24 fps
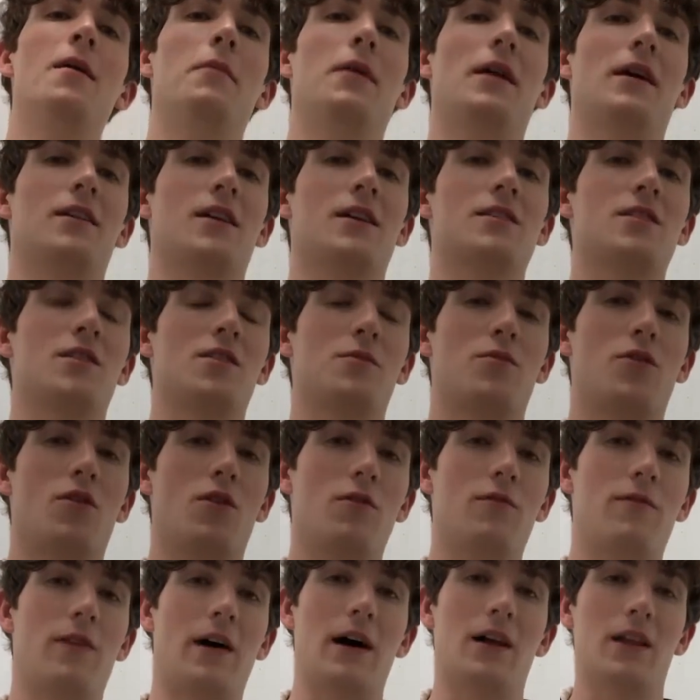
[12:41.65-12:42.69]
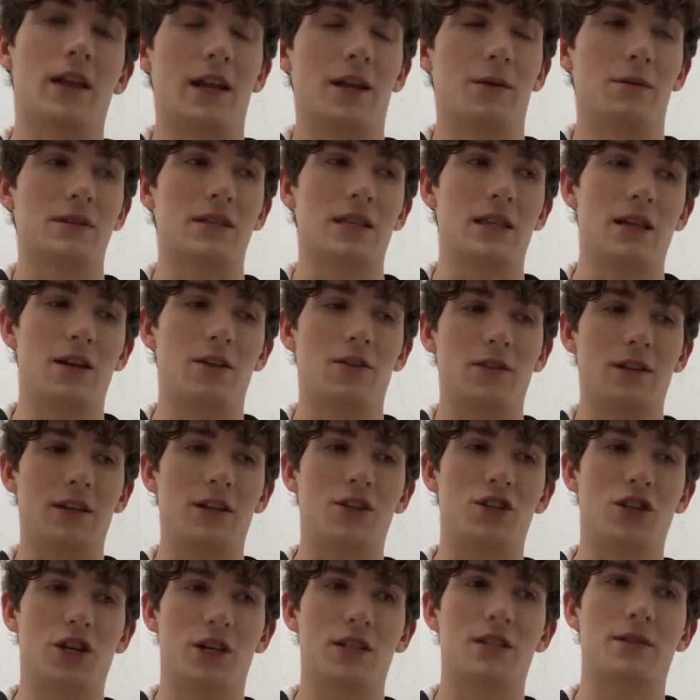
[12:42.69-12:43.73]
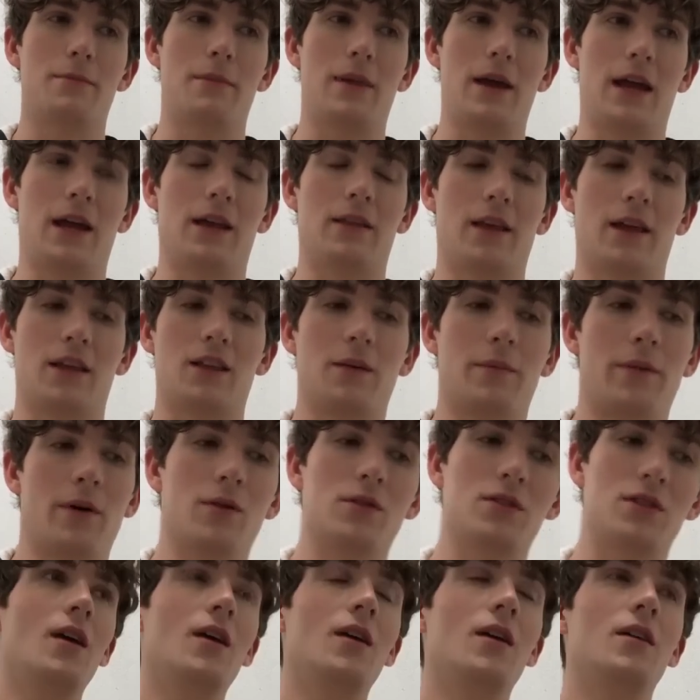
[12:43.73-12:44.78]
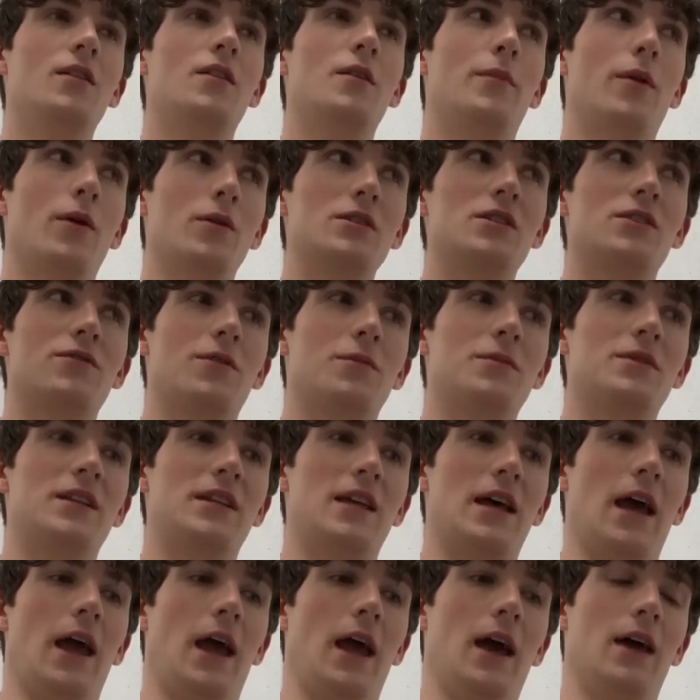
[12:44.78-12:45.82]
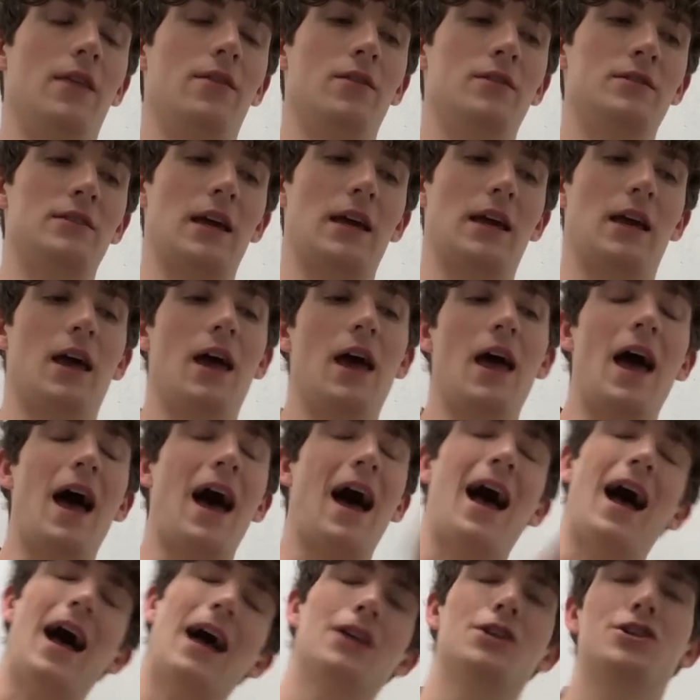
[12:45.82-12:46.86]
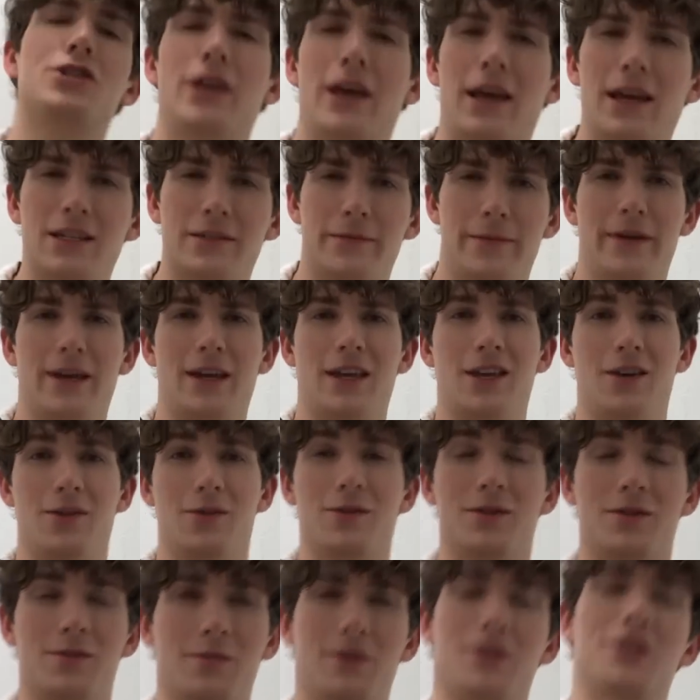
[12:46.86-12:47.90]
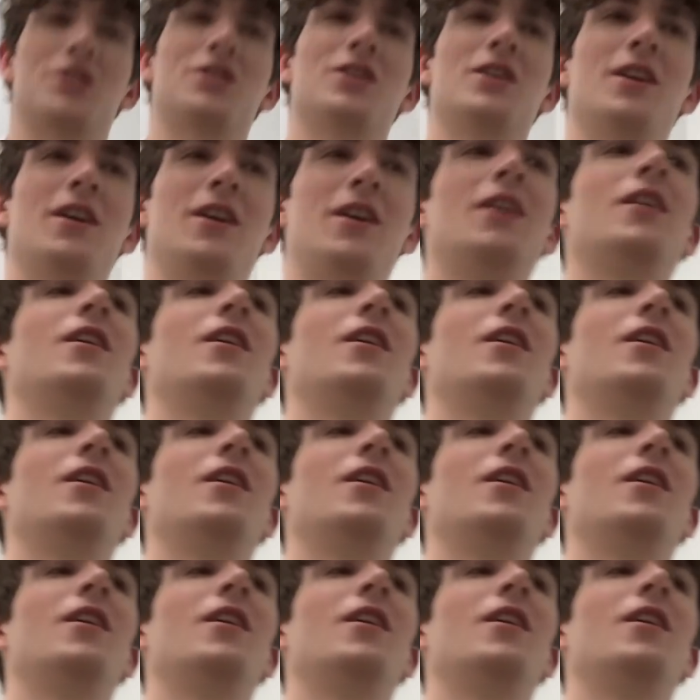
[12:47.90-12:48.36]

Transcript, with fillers: But I clicked on the profile and it was literally just made, like the poster from today, and there's like hashtags being used, which